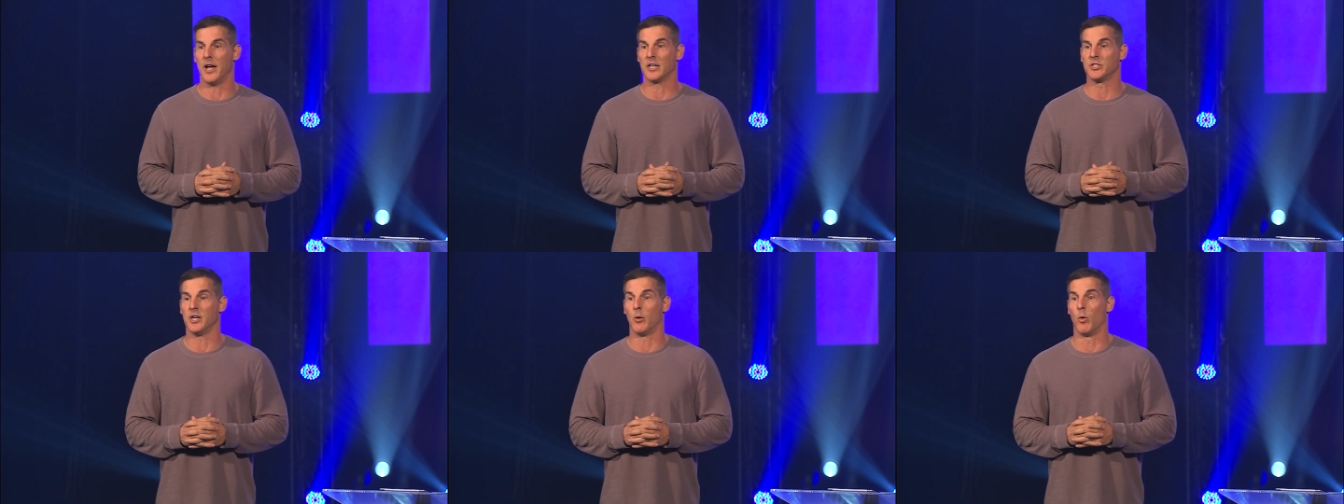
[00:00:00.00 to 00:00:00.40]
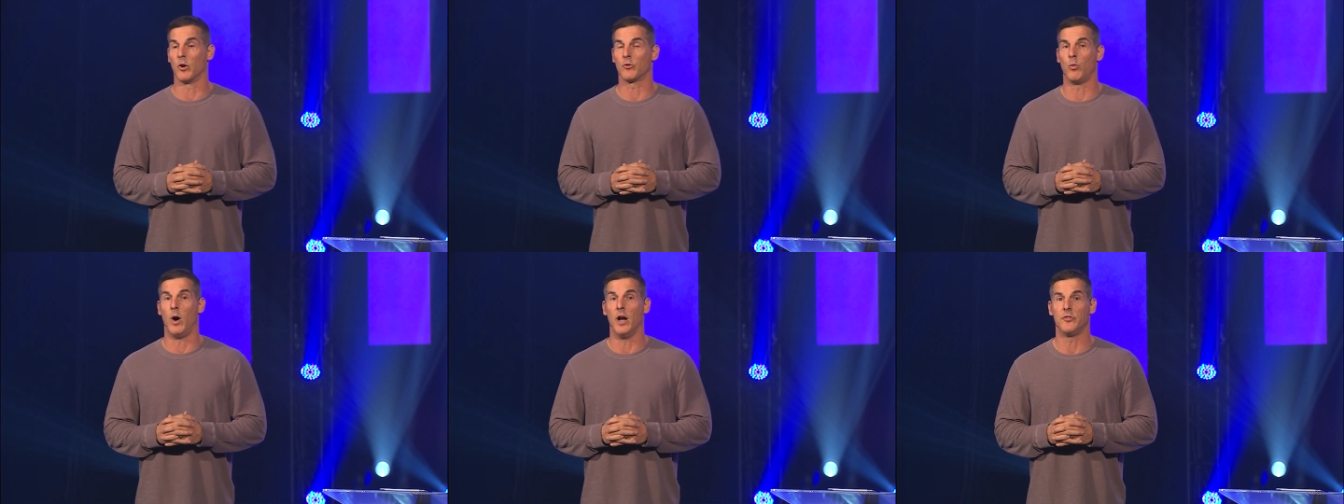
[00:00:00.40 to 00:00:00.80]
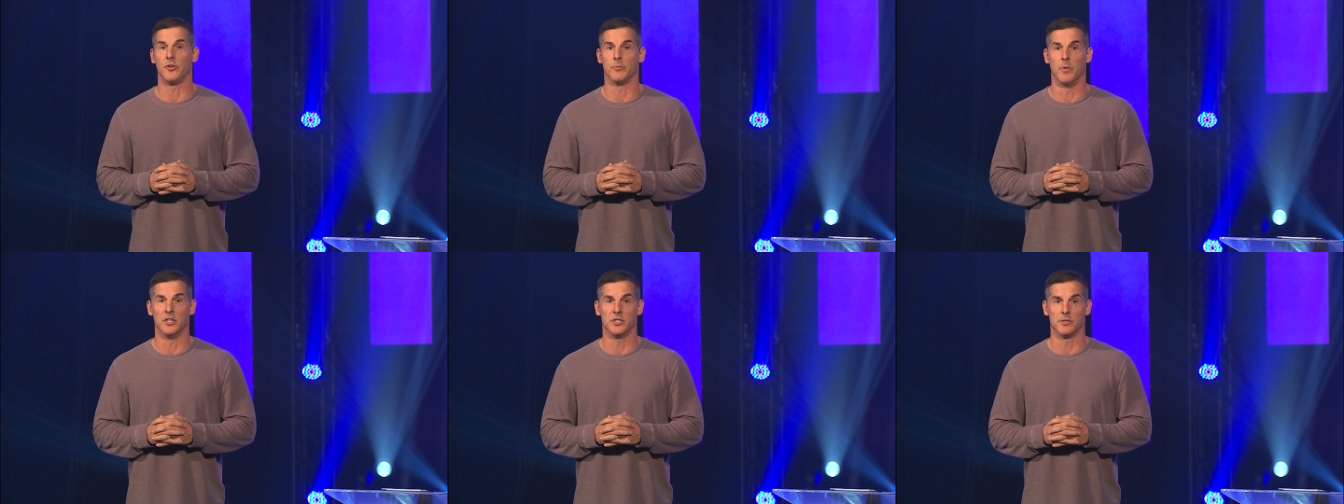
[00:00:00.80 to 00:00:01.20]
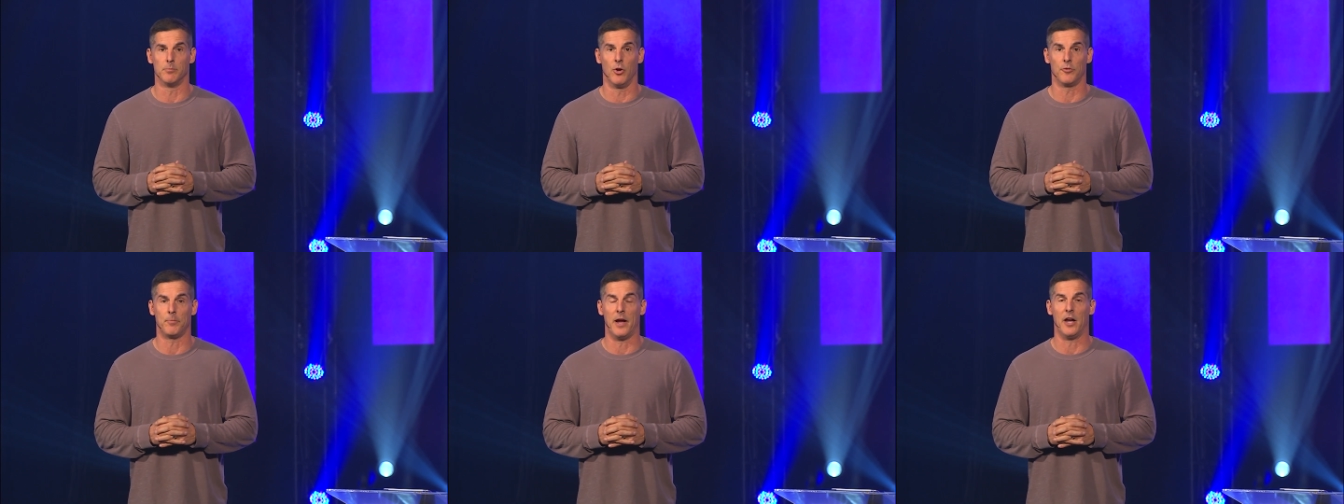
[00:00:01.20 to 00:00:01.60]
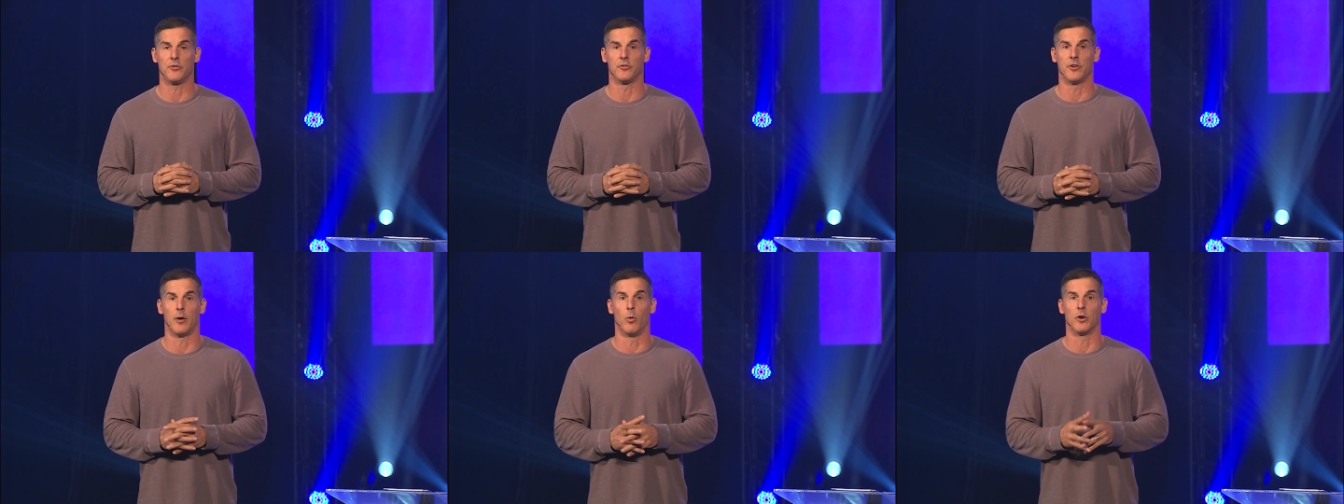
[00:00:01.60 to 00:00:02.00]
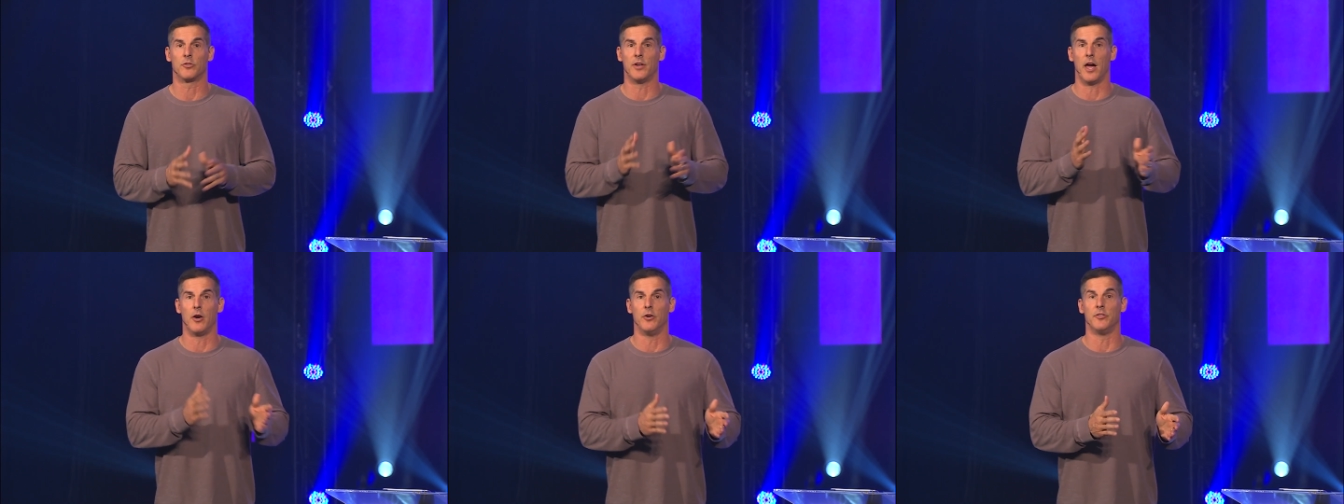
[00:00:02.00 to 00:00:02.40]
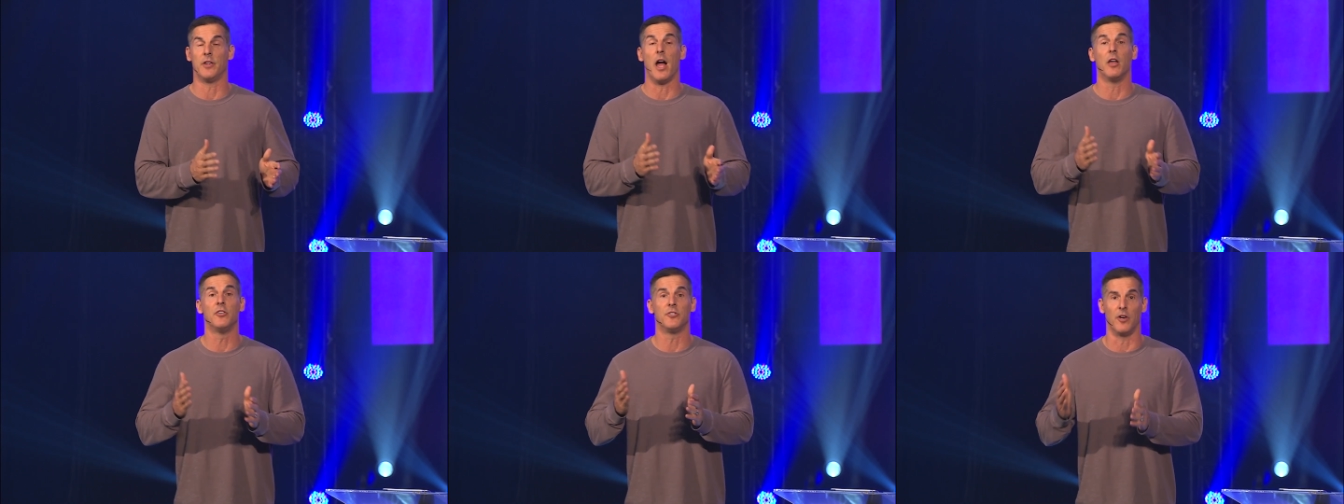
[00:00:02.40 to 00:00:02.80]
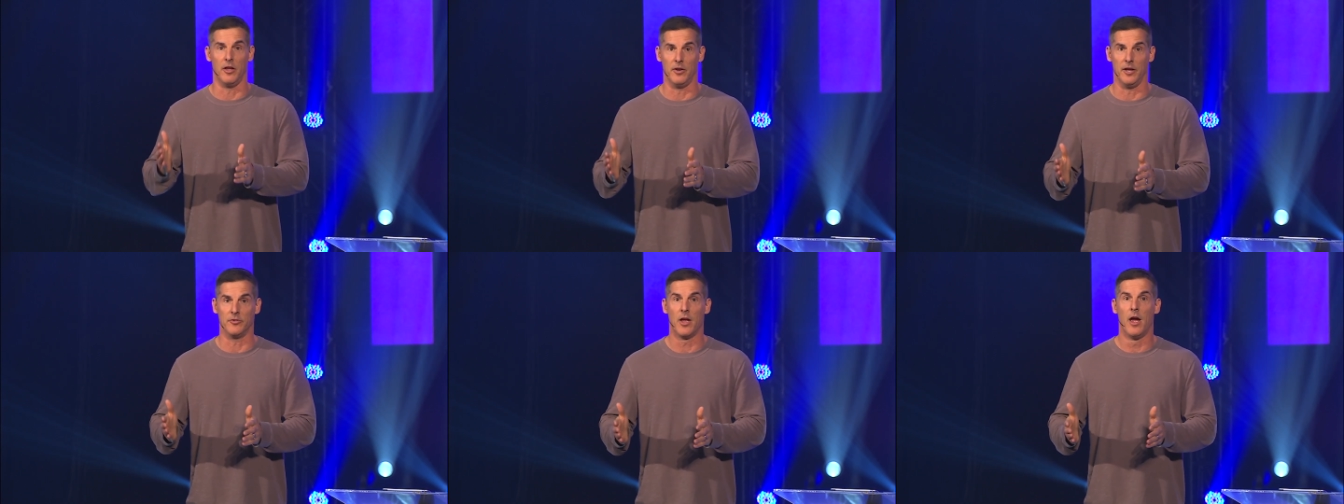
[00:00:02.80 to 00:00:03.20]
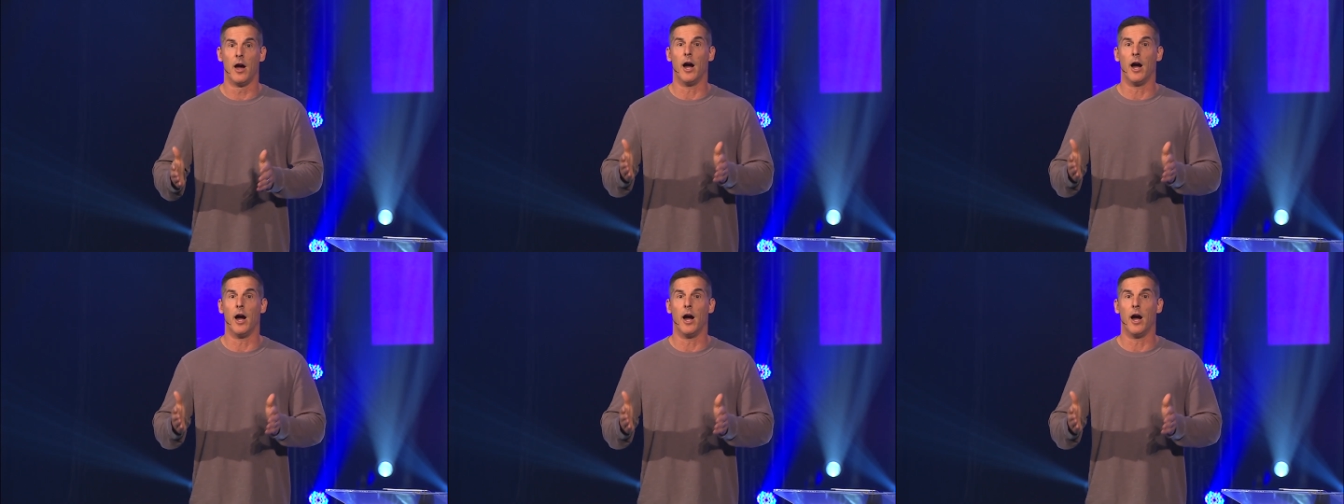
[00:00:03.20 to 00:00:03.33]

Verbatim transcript: Actually, I work twice as much as most pastors. I work Saturdays and Sundays.